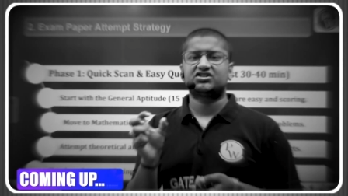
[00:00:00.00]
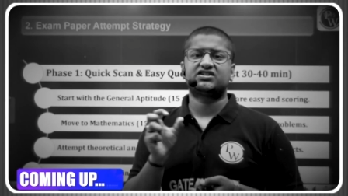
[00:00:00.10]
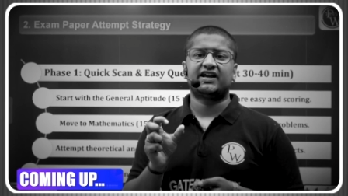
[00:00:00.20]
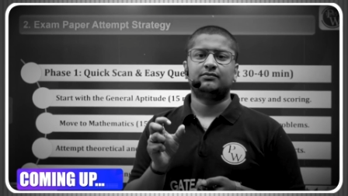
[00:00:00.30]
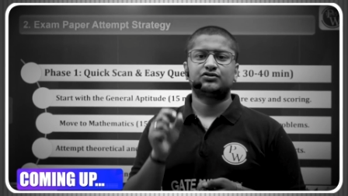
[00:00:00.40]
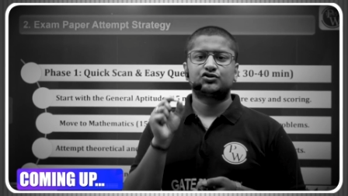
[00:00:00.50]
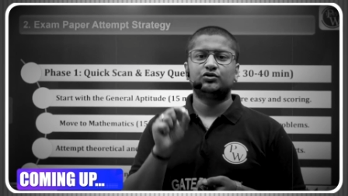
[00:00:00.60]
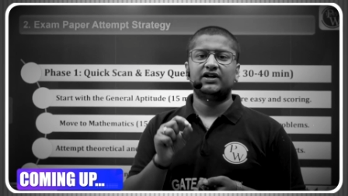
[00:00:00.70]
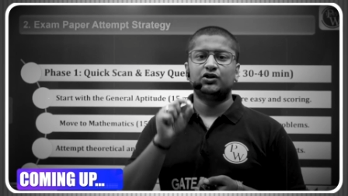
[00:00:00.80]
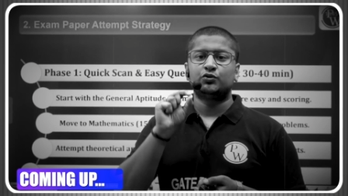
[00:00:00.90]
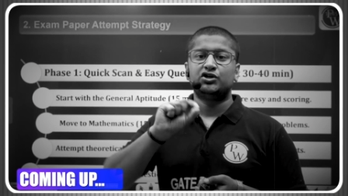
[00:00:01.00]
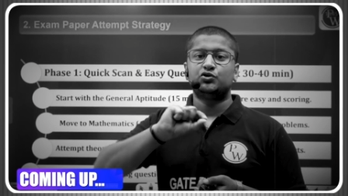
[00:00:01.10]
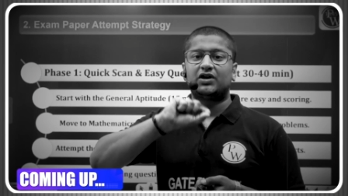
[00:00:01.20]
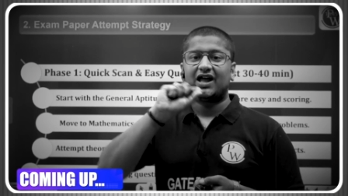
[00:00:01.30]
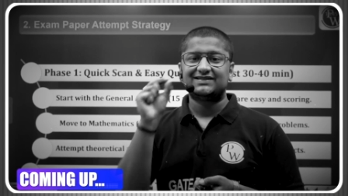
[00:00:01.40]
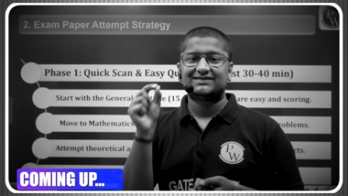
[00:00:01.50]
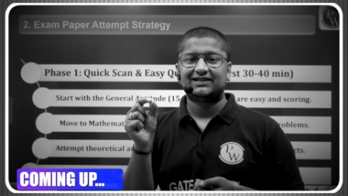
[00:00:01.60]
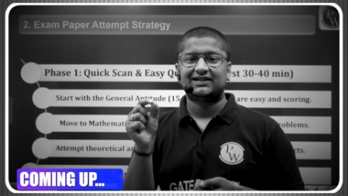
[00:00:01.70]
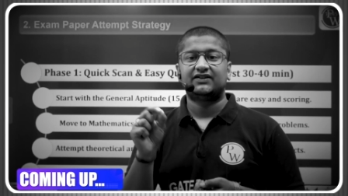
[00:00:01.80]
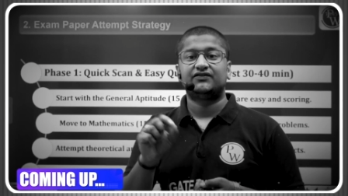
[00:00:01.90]
time so that you can utilize that
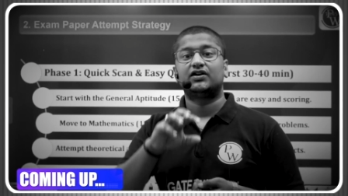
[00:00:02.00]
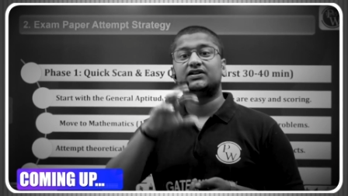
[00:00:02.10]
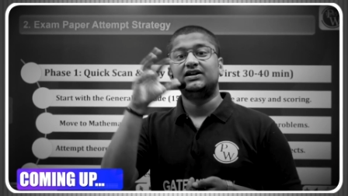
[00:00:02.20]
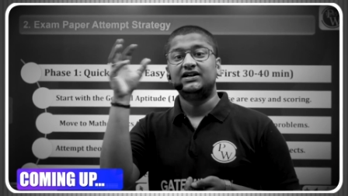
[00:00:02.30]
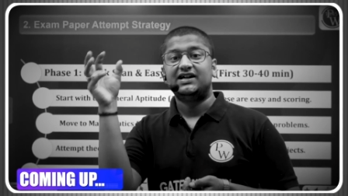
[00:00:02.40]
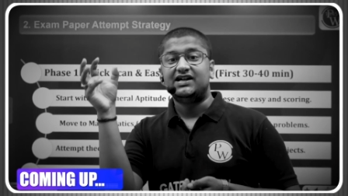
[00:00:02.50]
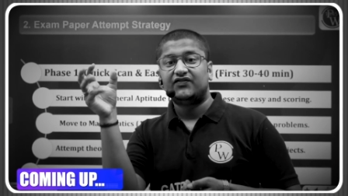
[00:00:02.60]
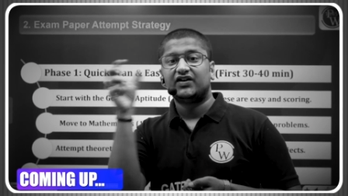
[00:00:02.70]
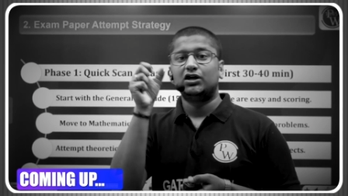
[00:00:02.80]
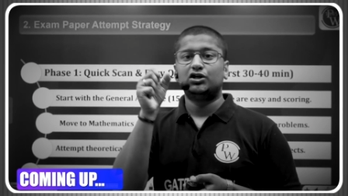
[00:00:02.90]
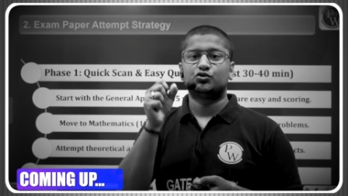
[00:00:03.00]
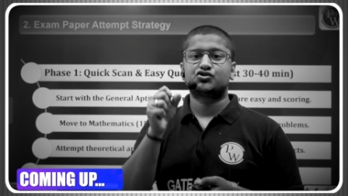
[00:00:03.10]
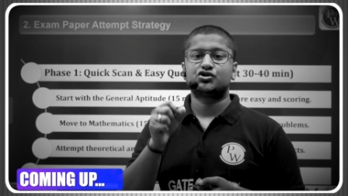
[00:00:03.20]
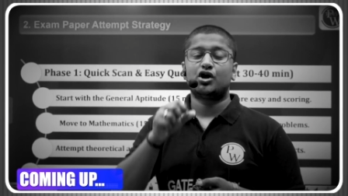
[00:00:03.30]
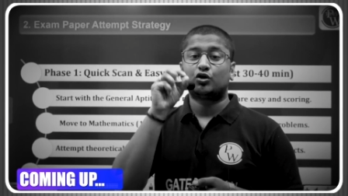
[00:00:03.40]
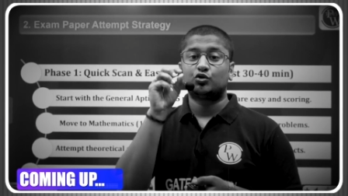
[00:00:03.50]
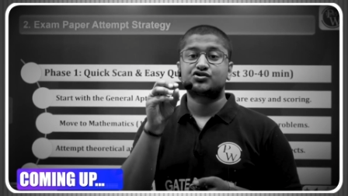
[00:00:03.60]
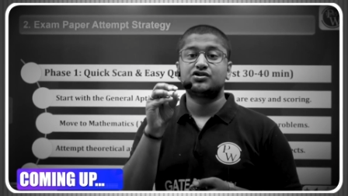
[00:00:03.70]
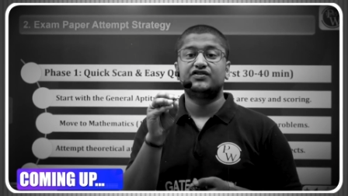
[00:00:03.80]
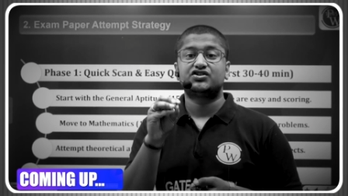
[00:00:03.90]
time for the difficult question or question
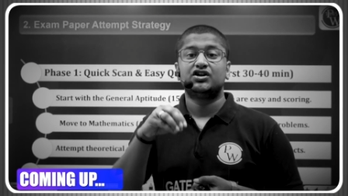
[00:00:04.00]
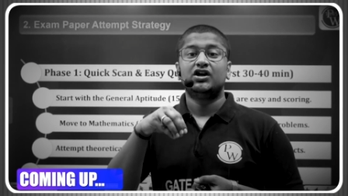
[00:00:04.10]
which